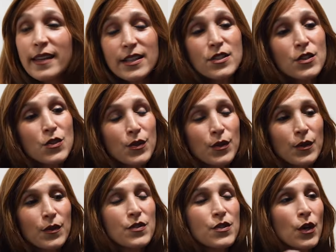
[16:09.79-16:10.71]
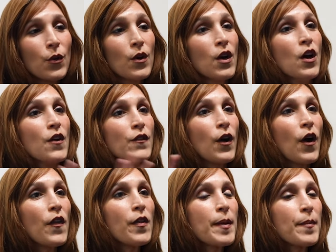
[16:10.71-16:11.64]
And that's the truth. So for
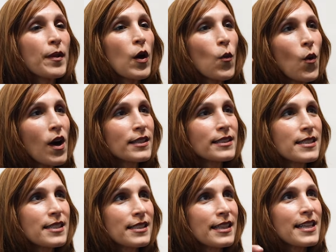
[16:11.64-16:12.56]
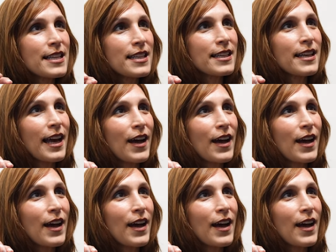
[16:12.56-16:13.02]
all the people that walked in tonight